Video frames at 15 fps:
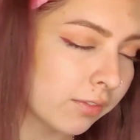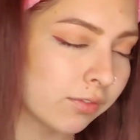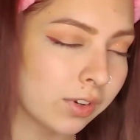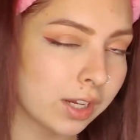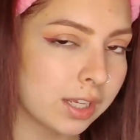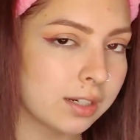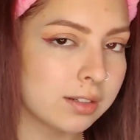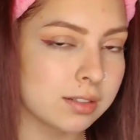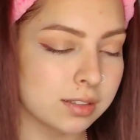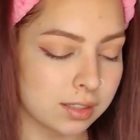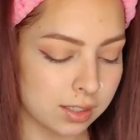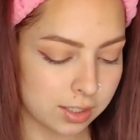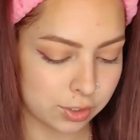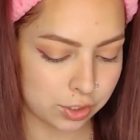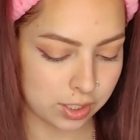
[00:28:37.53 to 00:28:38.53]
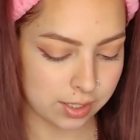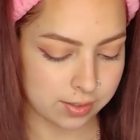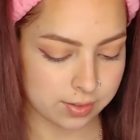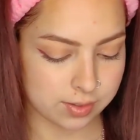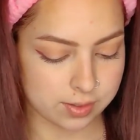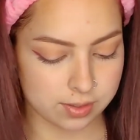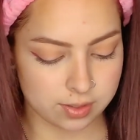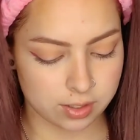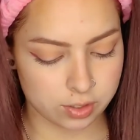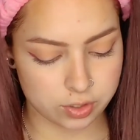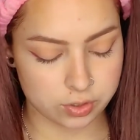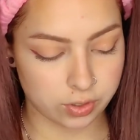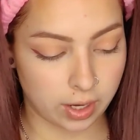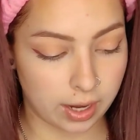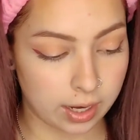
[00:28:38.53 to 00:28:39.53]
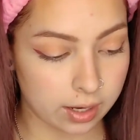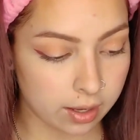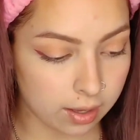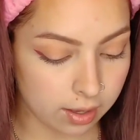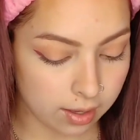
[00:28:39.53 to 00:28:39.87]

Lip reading: freaking delicious. They're just great.